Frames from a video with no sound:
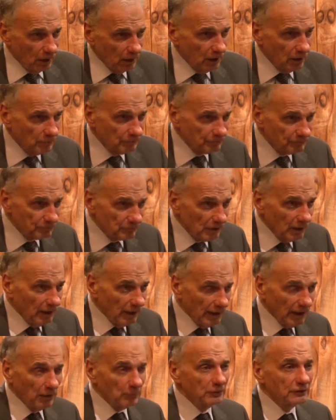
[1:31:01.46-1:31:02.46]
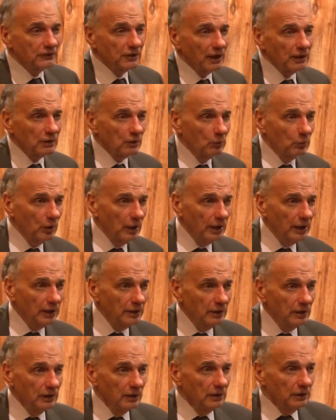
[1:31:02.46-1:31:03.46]
Um, and I would take
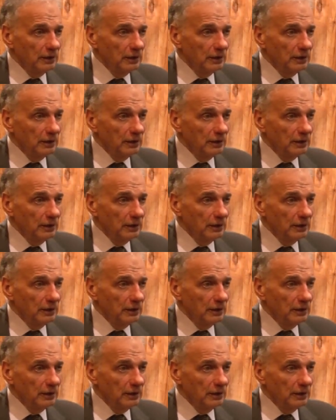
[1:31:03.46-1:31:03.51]
away